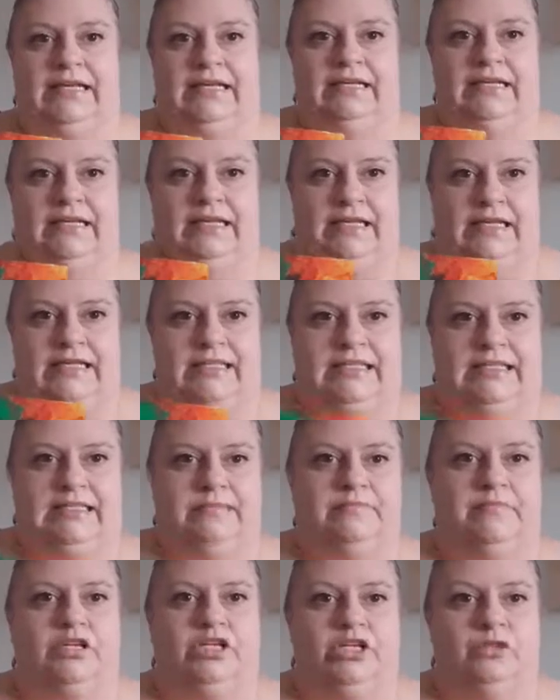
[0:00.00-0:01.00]
this is
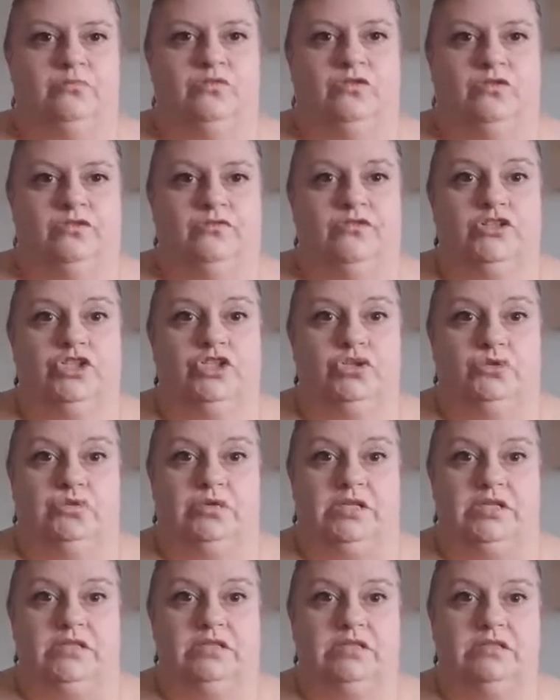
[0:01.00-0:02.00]
much more of a
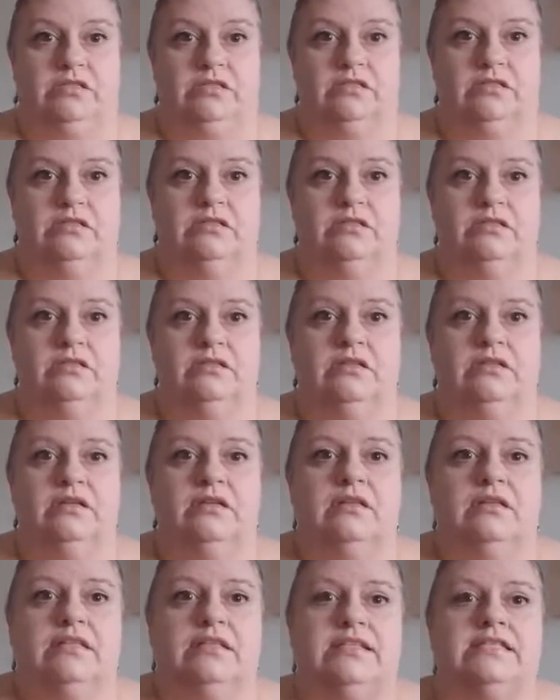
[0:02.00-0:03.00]
choice.
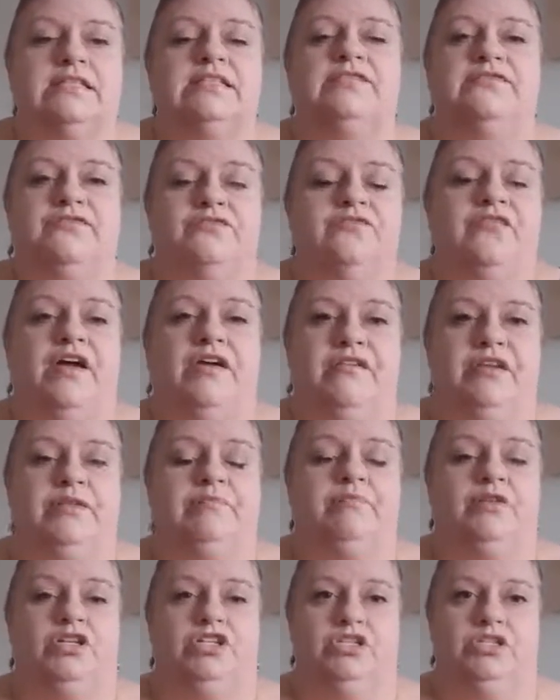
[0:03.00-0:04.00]
This is very
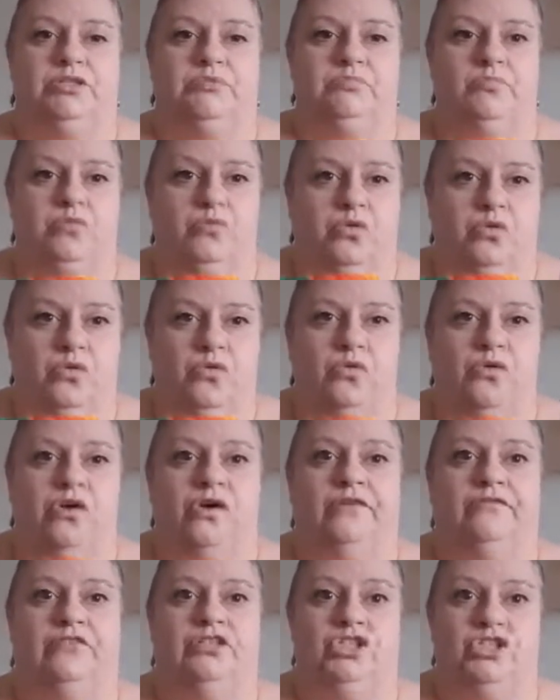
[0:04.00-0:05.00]
much more
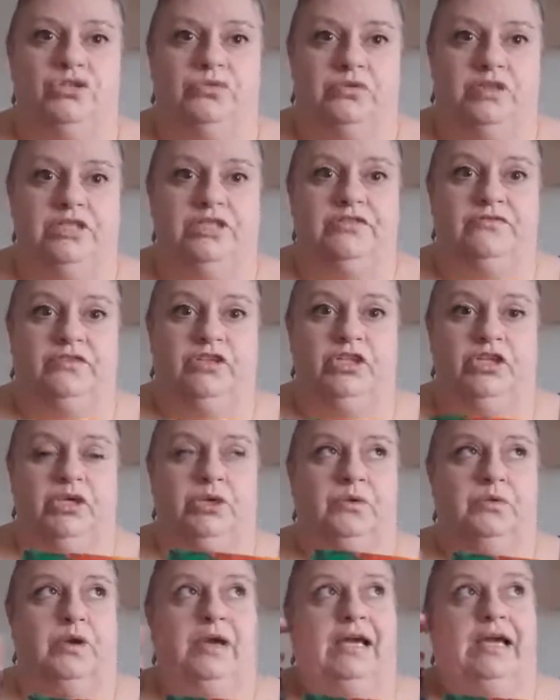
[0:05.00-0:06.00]
of a choice for
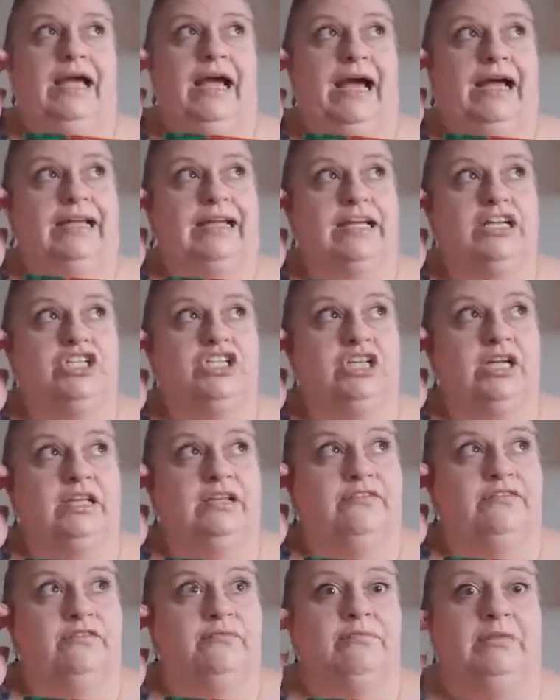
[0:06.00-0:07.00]
you. And actually
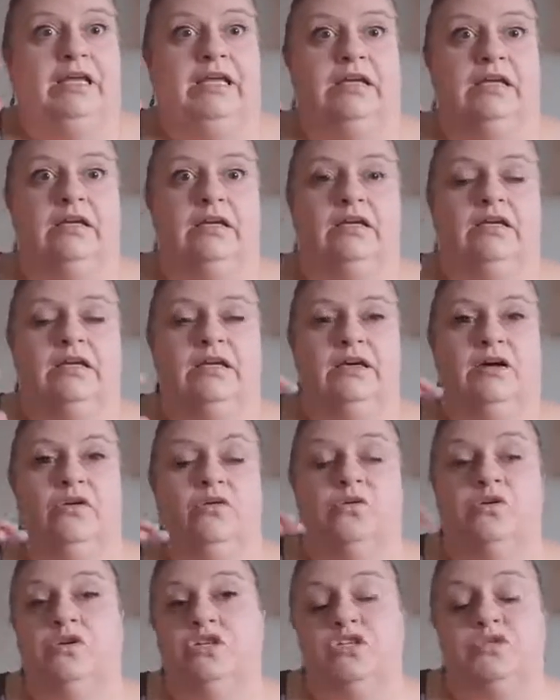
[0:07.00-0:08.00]
for me,
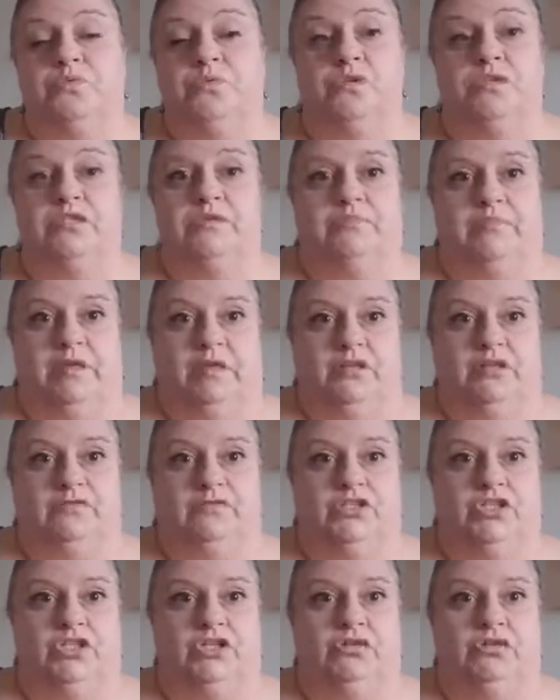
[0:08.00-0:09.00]
August was a month of
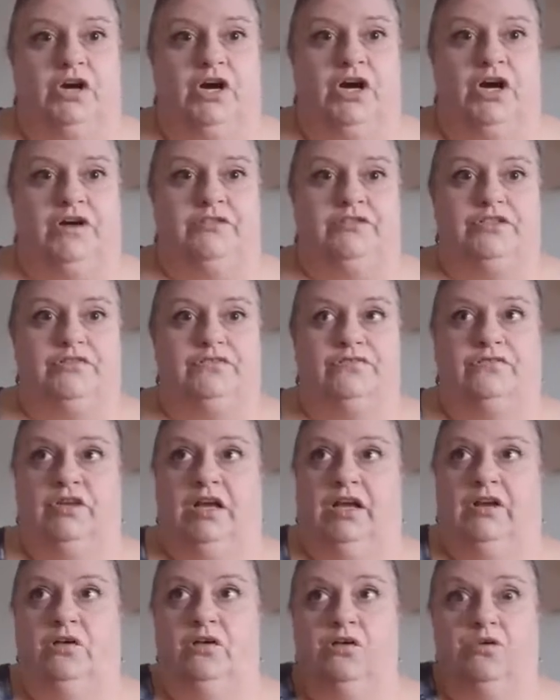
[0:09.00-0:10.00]
two halves of
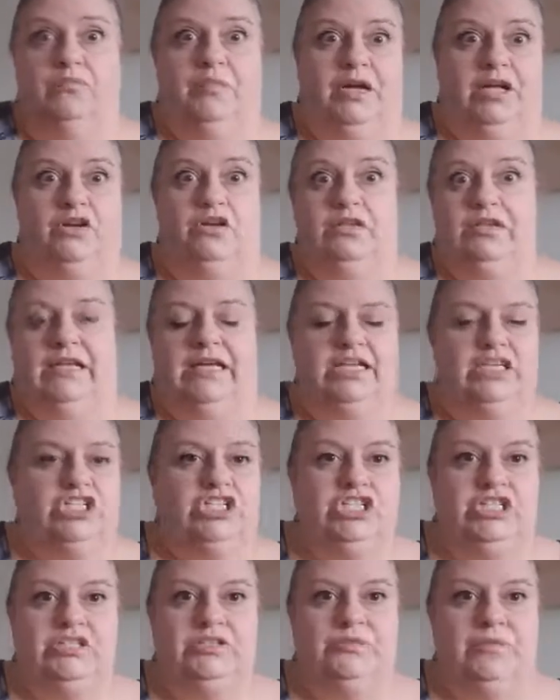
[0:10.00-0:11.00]
like, oh my God, the
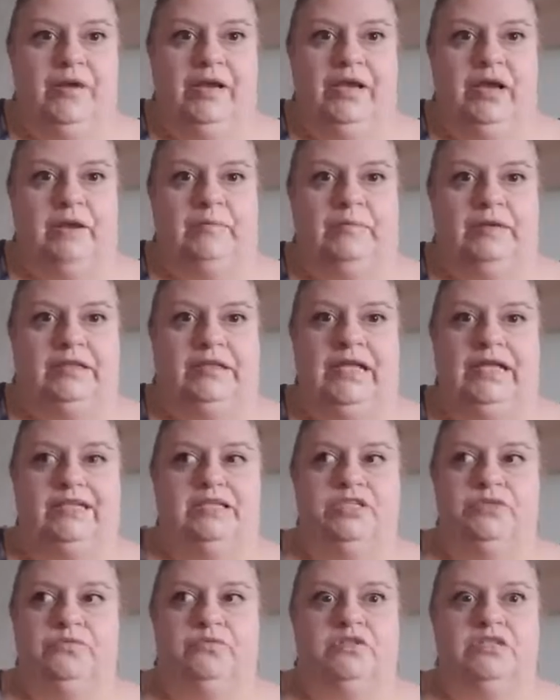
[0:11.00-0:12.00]
energy is way up. And then
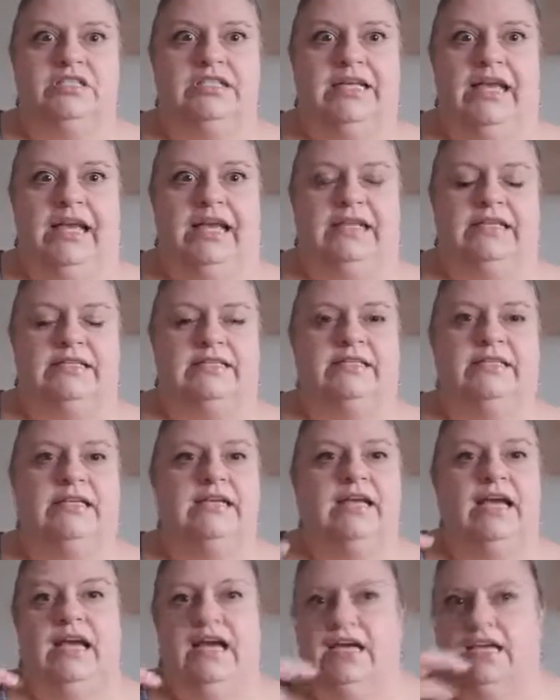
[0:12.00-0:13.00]
towards the end,
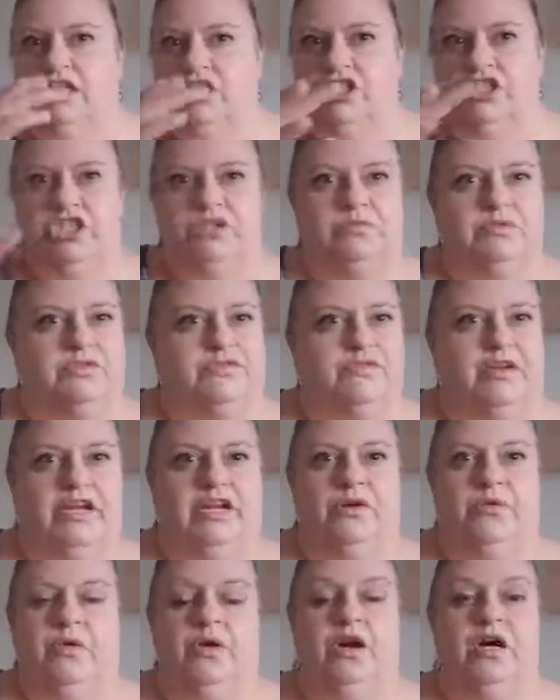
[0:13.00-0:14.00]
energy was very
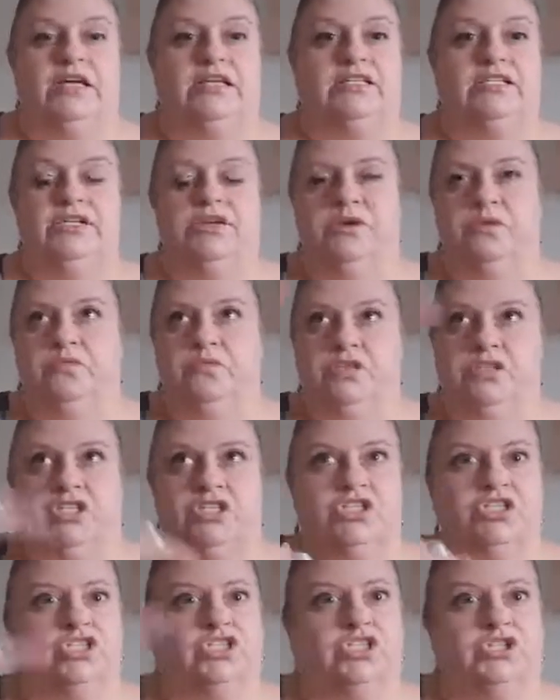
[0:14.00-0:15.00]
quiet. So it was
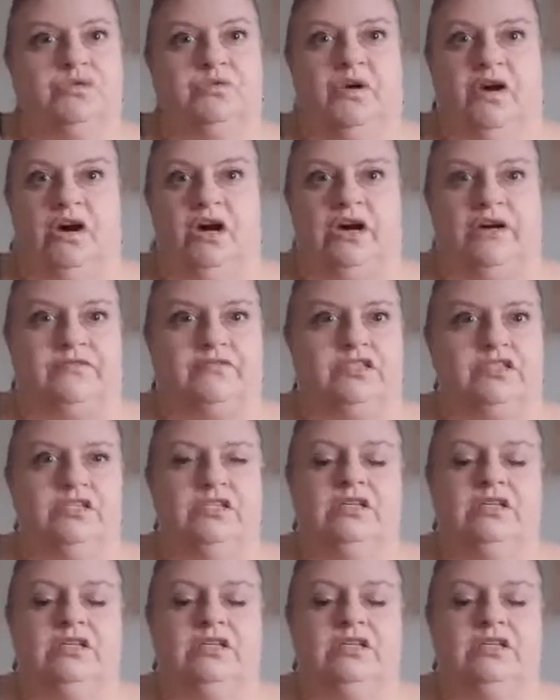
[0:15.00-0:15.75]
two halves